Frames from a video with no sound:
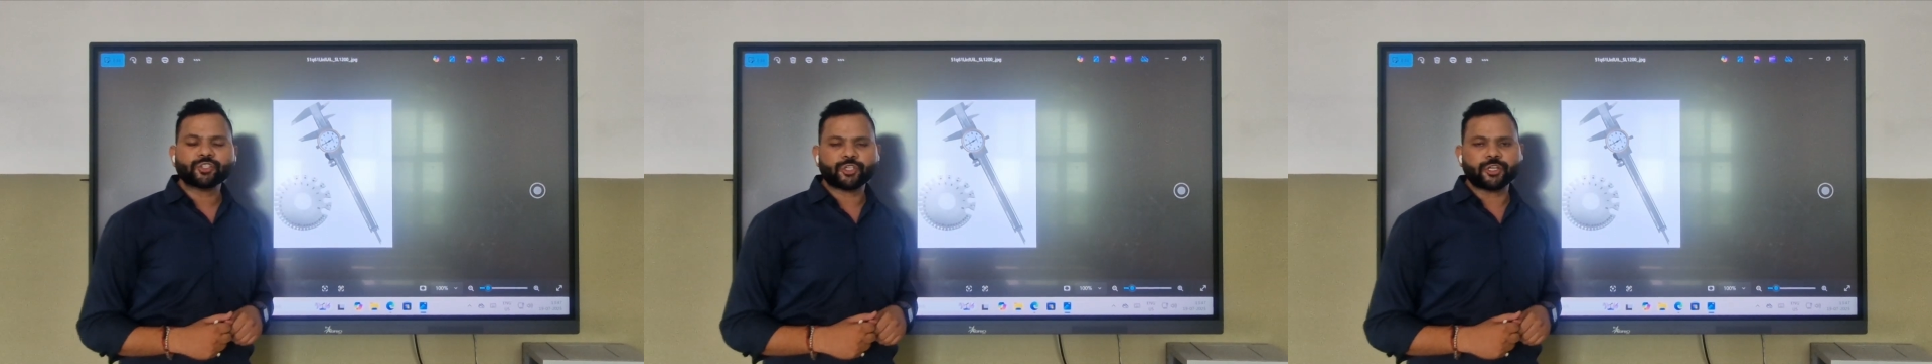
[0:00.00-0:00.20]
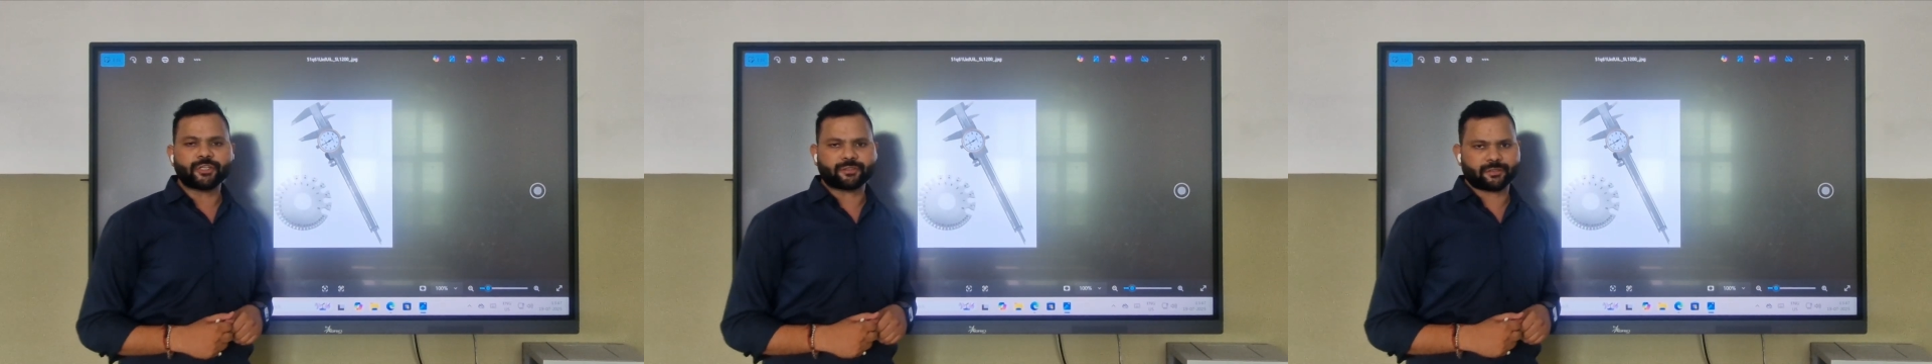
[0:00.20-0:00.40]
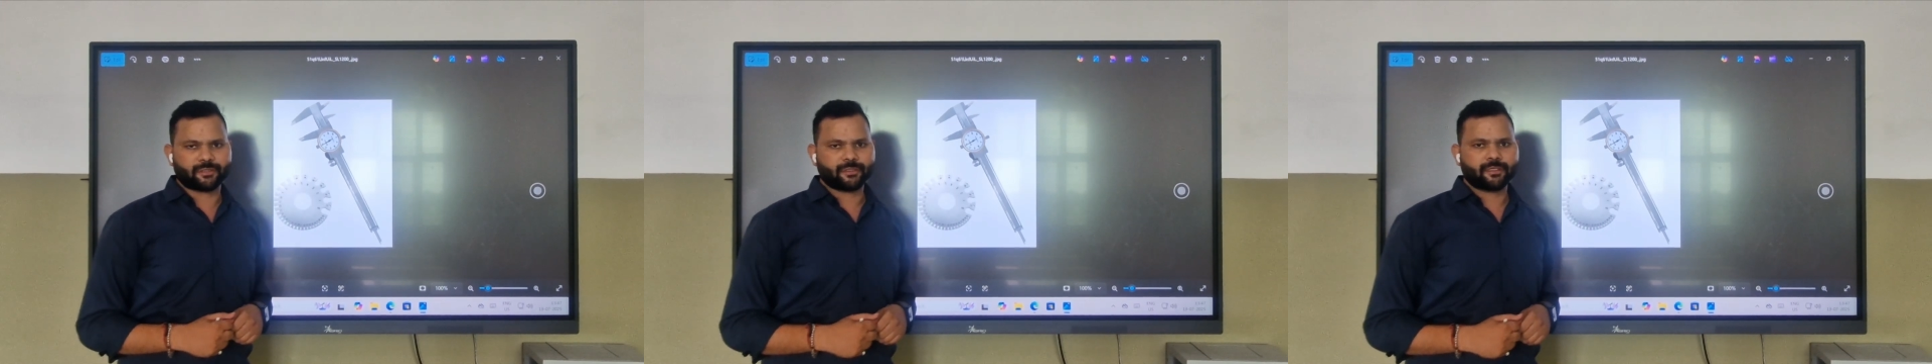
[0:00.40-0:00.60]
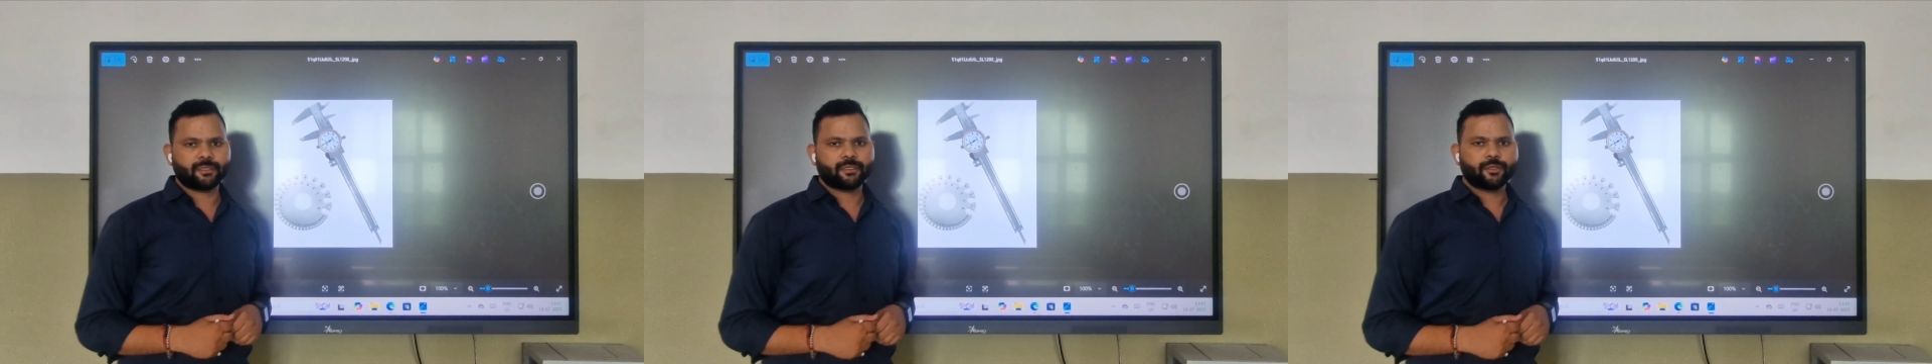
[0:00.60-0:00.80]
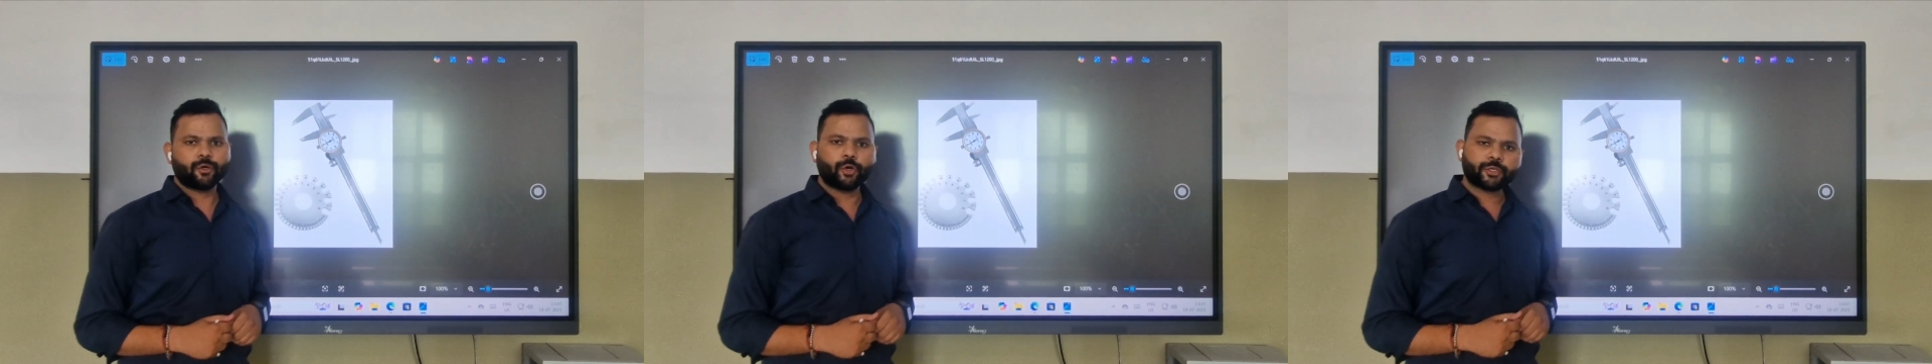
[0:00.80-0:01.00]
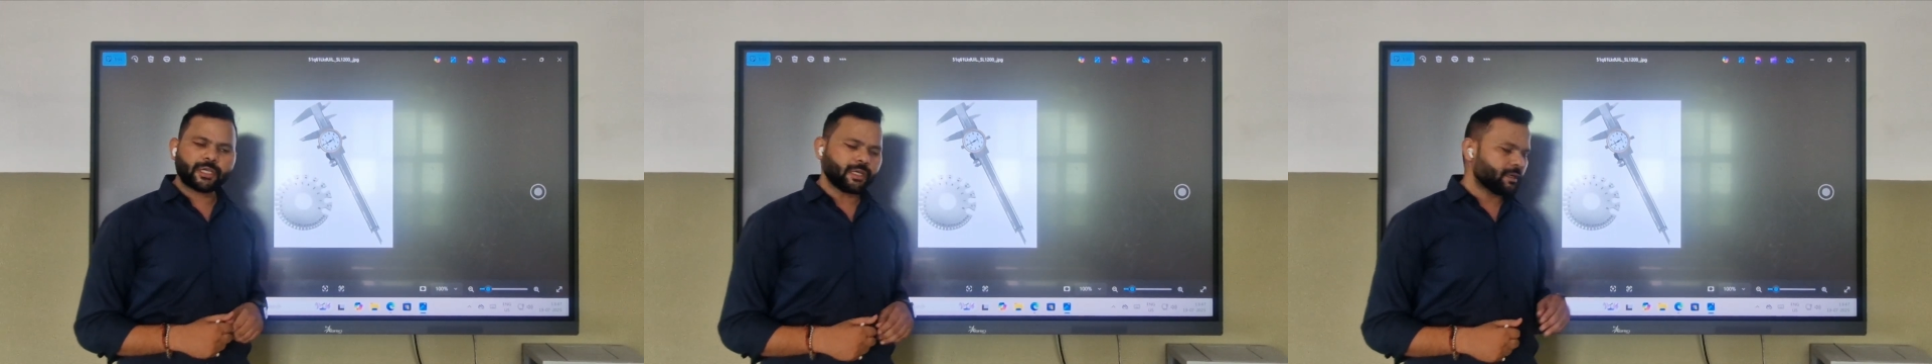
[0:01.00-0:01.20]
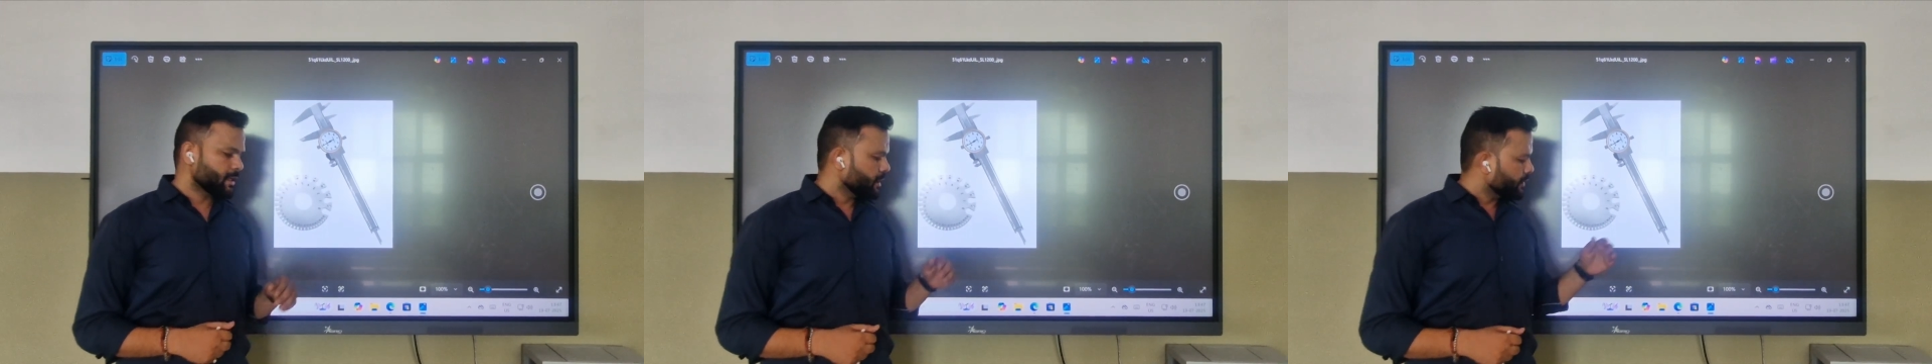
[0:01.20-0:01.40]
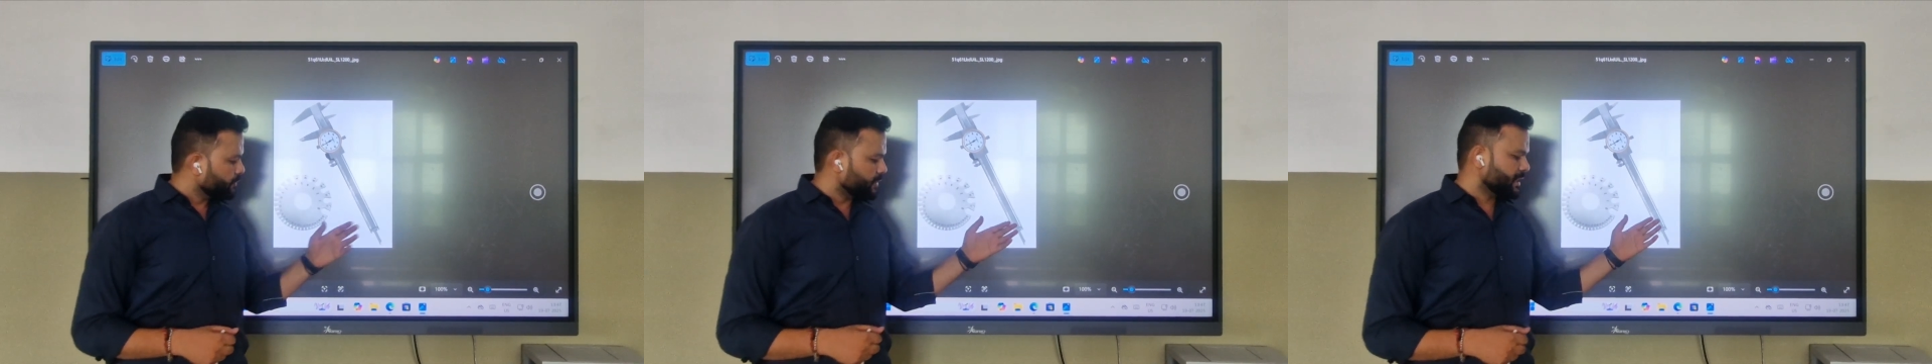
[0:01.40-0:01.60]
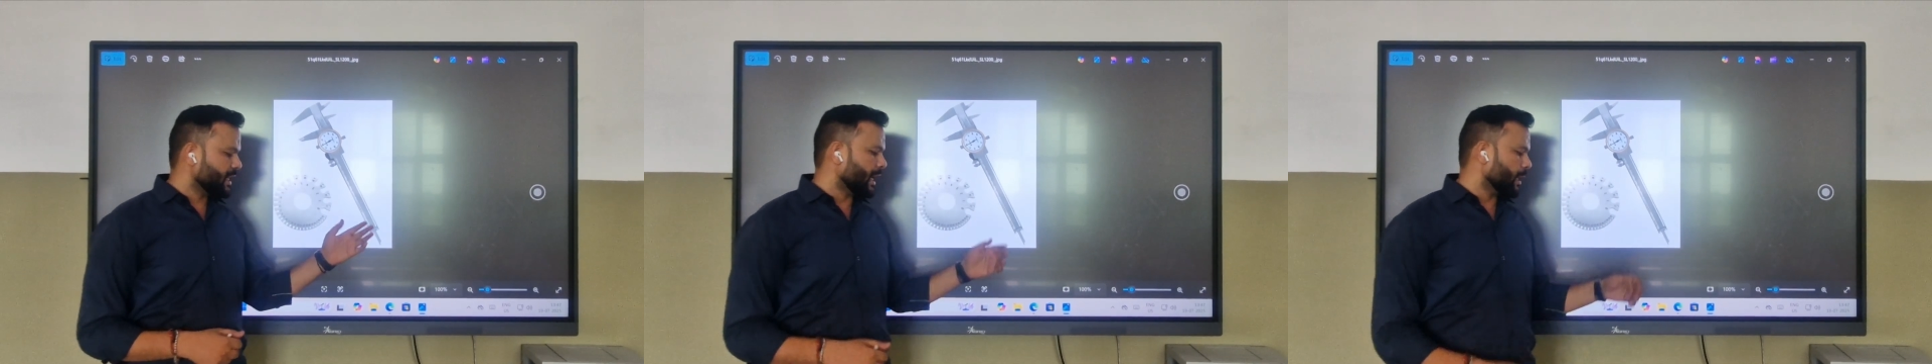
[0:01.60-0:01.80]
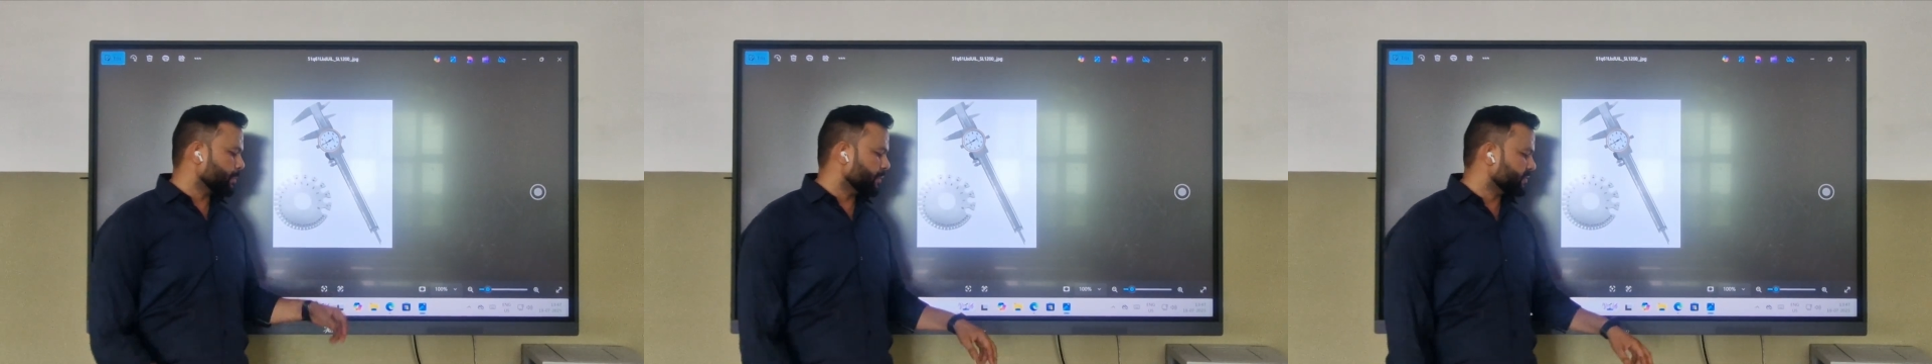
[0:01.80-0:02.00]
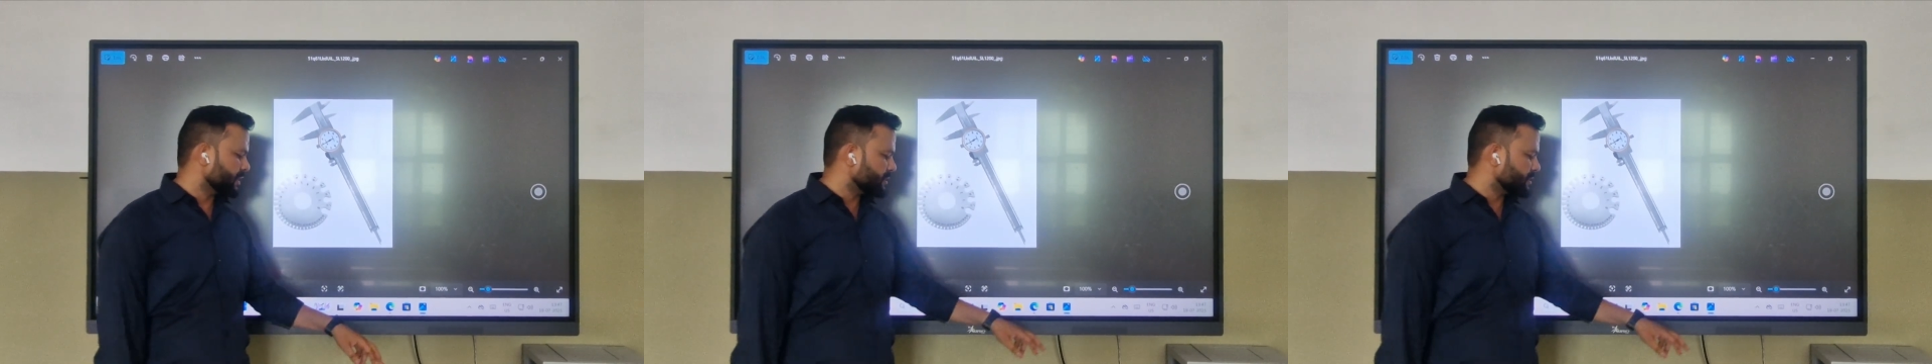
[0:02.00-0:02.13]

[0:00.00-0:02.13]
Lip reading: sheets. Okay, with the help of